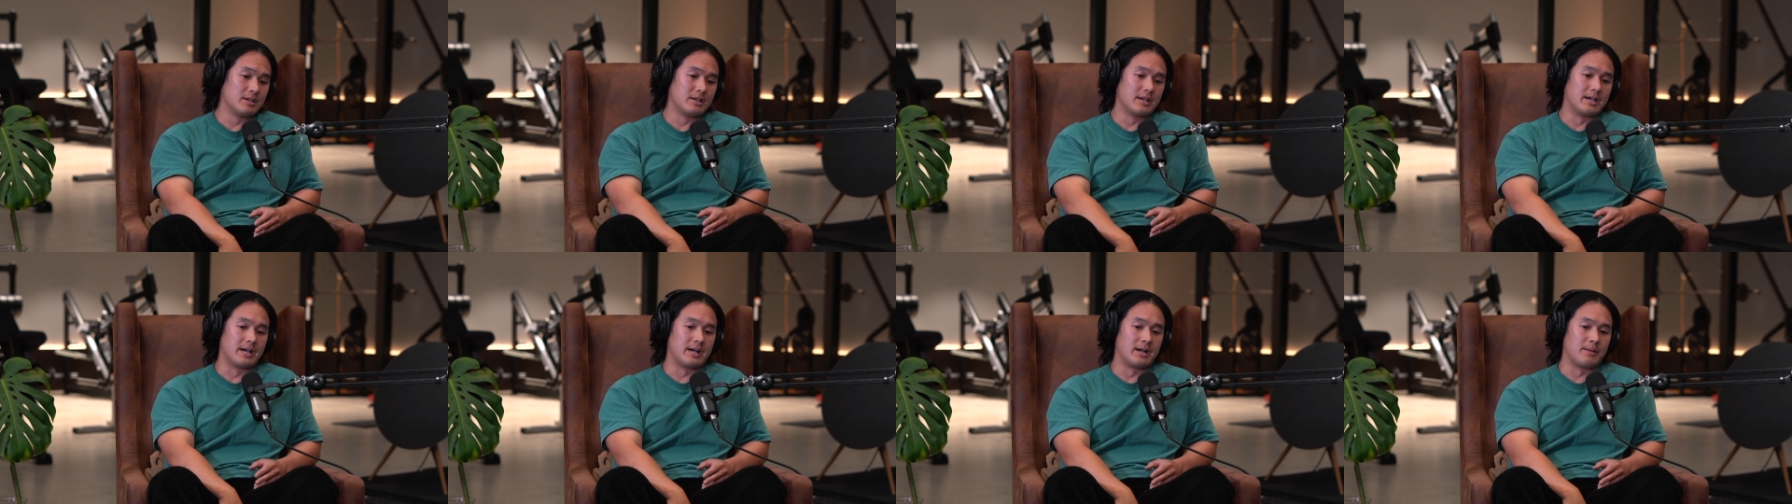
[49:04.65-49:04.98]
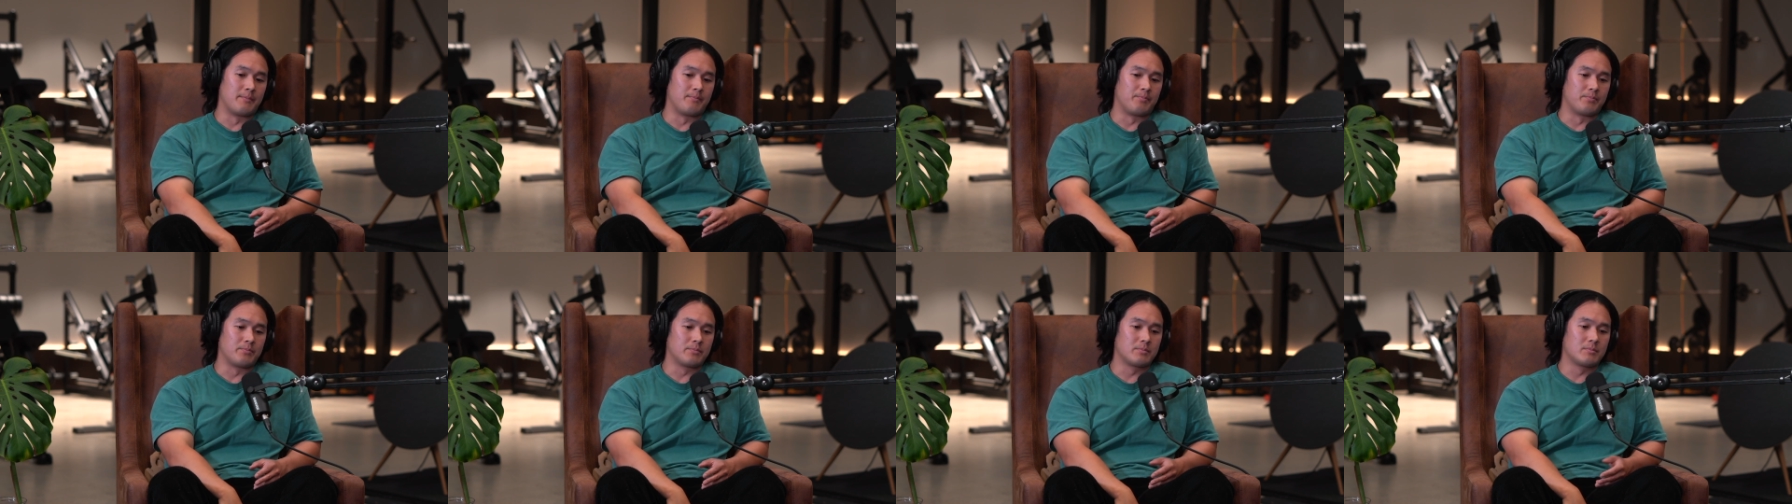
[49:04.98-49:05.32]

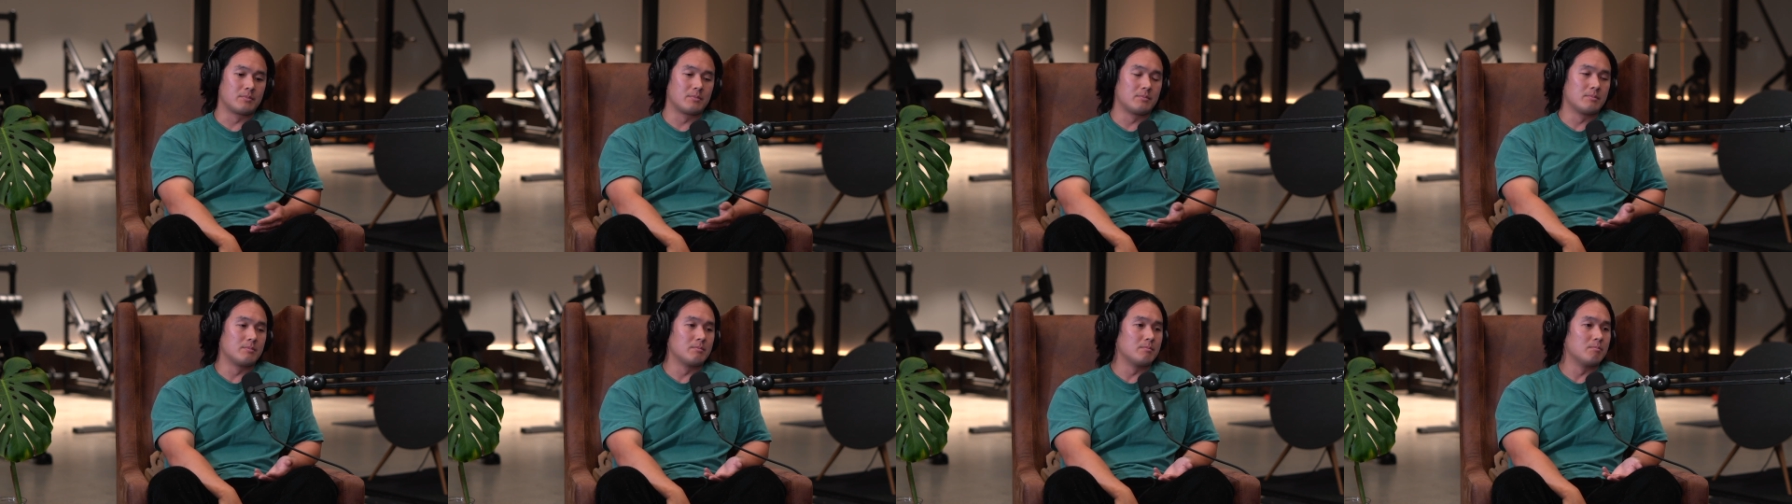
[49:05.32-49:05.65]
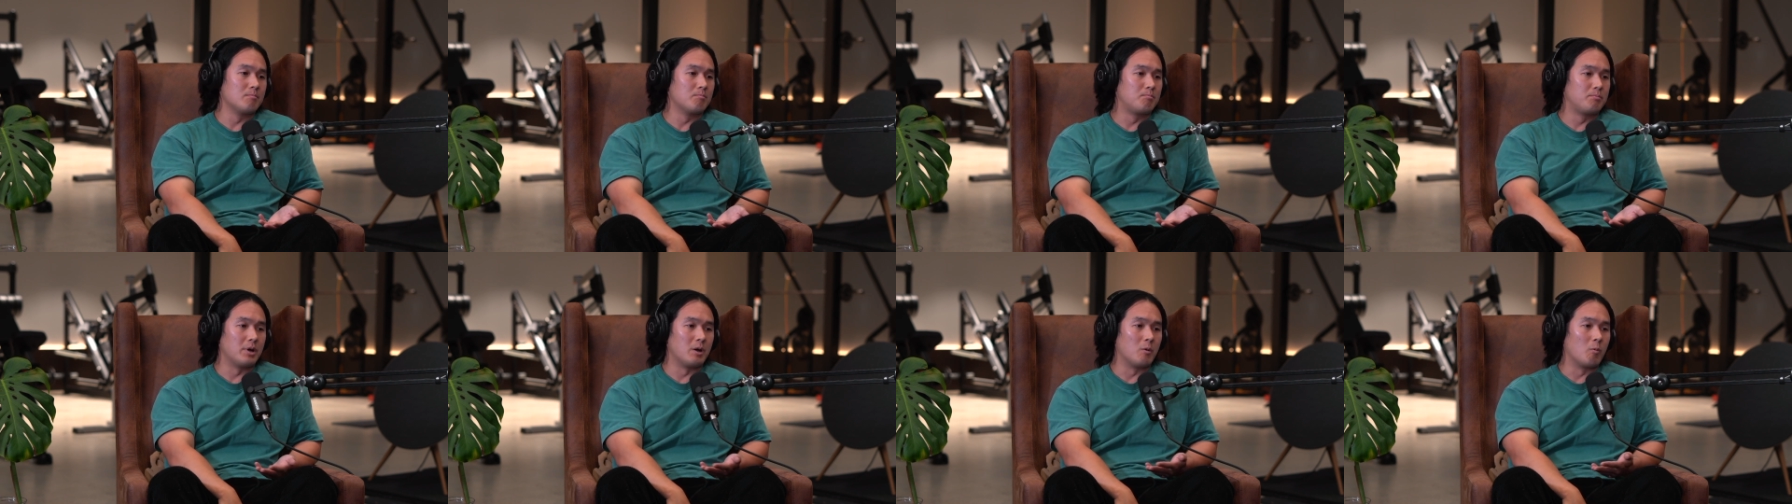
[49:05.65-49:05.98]

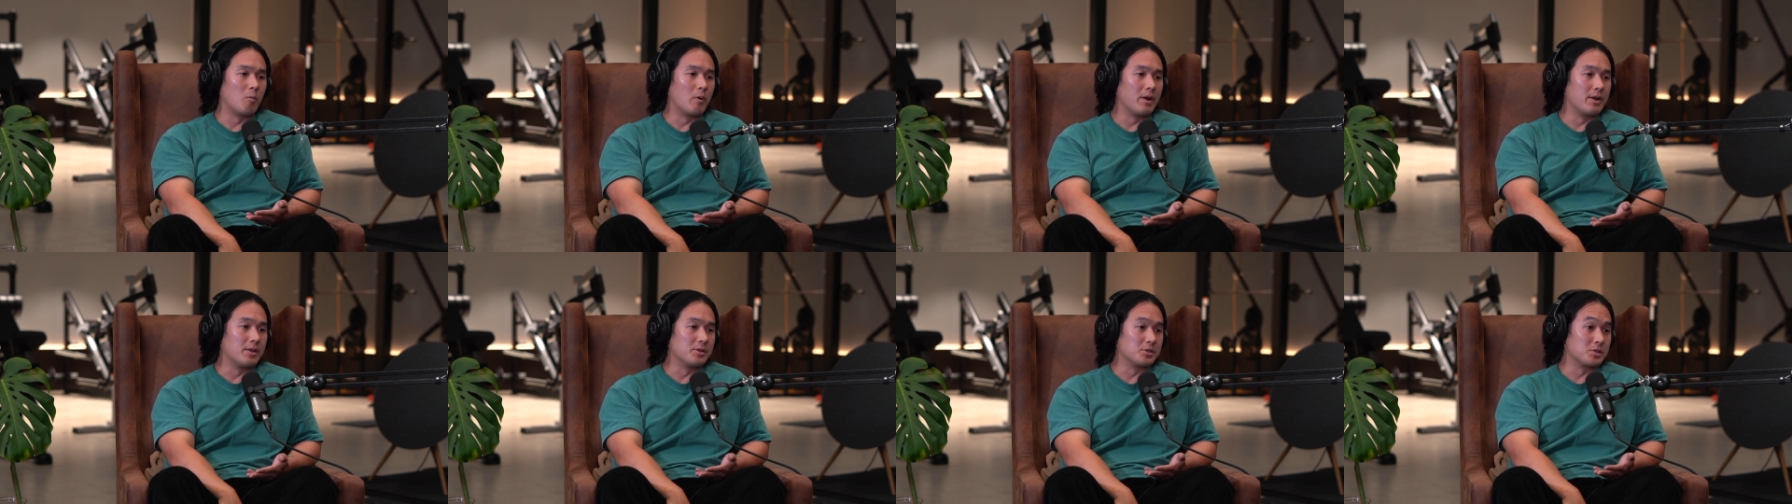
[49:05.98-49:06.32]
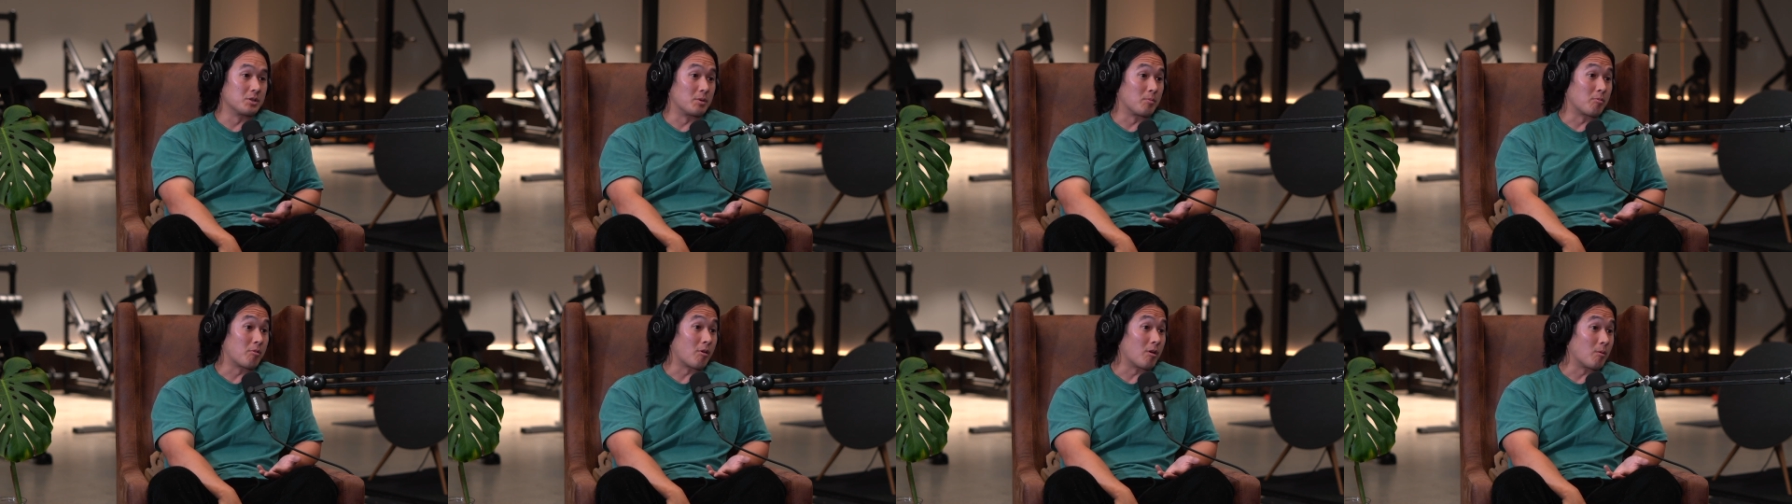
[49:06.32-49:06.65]
But when is
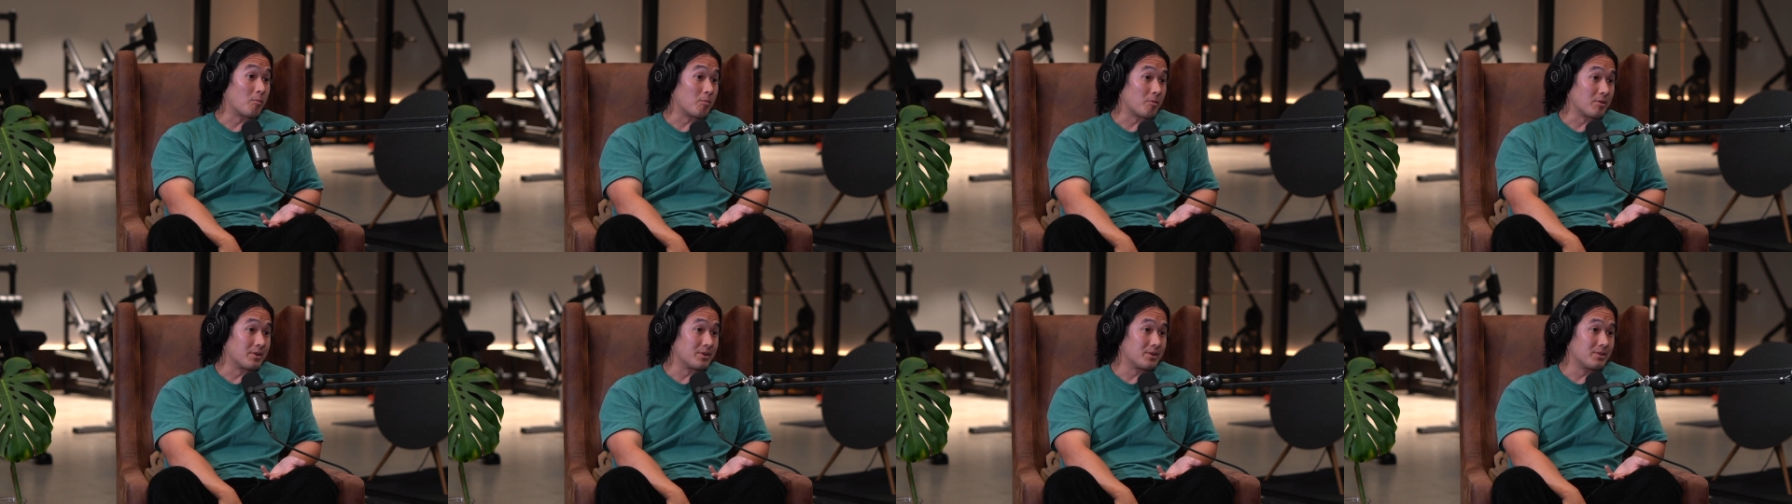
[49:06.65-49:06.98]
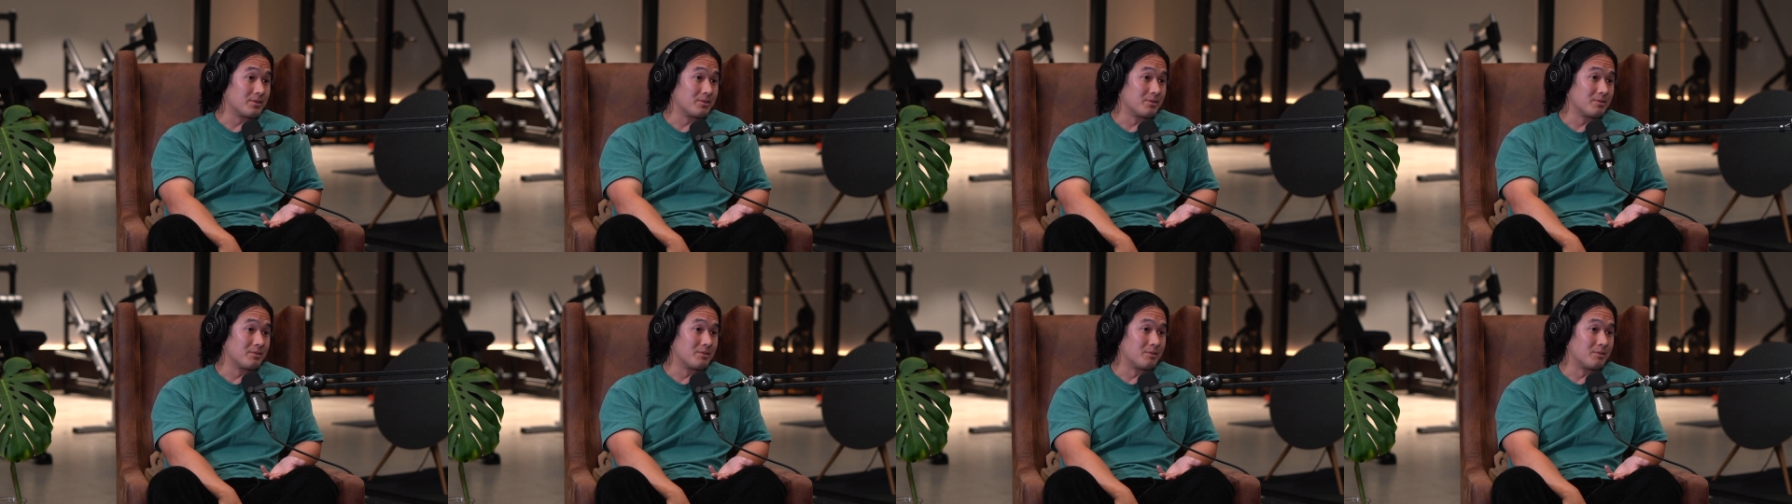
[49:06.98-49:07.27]
it appropriate?